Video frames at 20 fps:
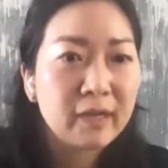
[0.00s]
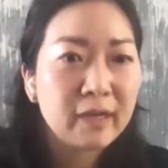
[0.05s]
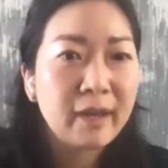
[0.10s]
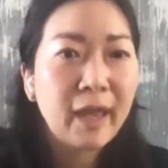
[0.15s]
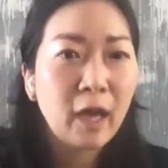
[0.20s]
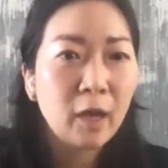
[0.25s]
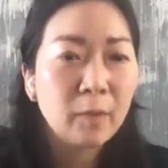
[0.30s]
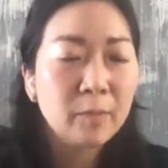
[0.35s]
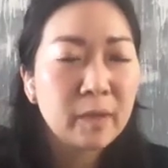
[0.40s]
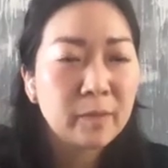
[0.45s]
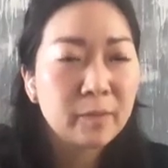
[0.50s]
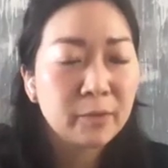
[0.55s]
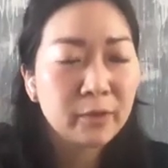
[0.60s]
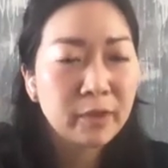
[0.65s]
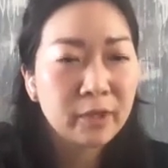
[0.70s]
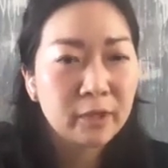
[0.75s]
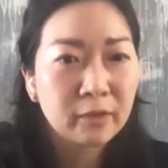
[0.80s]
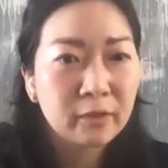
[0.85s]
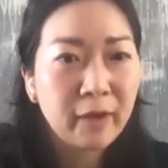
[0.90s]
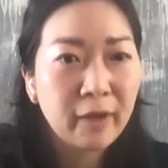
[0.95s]
And how people
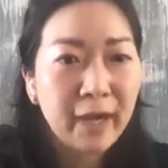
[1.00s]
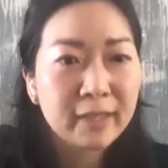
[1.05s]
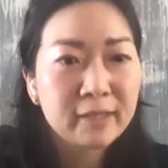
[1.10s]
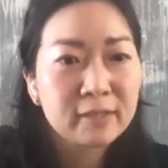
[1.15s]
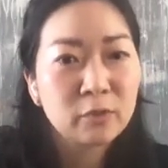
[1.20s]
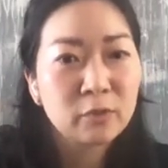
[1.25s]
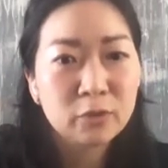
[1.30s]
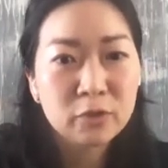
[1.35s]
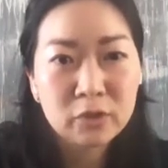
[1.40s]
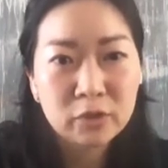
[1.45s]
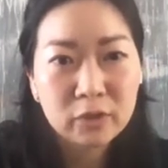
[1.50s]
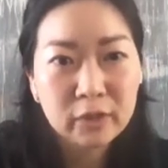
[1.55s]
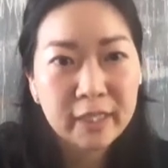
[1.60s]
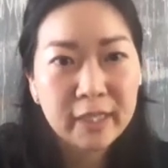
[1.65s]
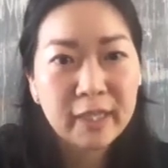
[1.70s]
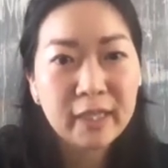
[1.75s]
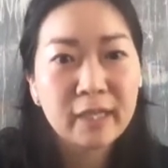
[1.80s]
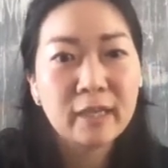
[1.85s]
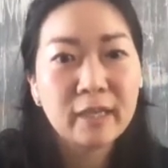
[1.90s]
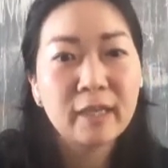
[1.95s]
interact
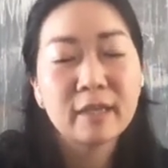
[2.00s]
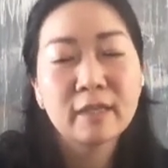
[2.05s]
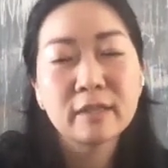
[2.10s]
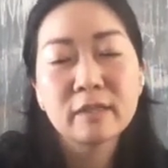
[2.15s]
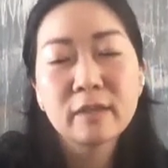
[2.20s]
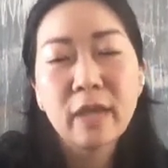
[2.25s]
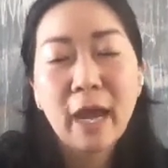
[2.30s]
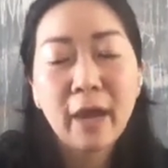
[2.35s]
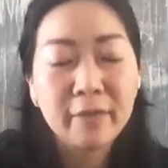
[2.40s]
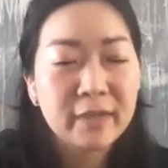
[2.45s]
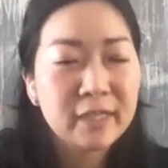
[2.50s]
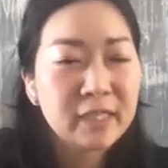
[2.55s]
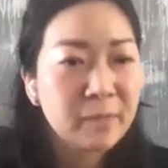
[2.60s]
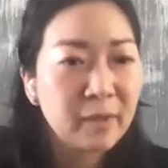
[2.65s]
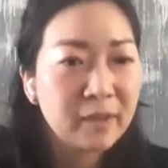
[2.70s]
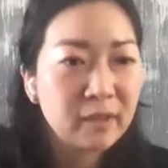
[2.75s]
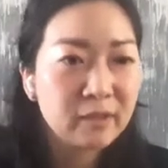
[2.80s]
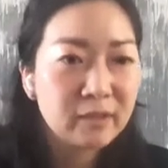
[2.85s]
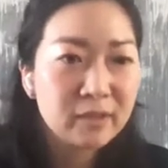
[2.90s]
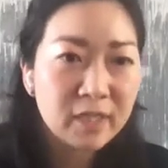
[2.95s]
socially and how they
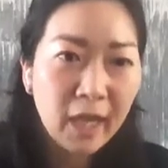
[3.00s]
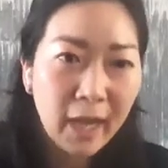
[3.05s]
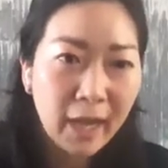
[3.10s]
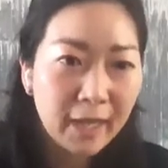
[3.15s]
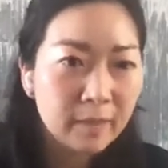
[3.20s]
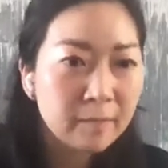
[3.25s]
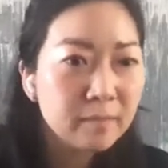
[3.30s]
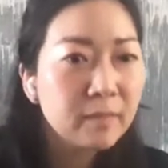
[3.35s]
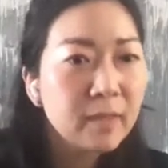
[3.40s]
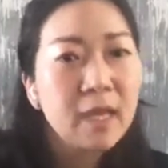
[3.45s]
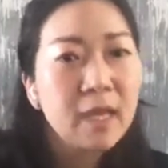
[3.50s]
spend their time.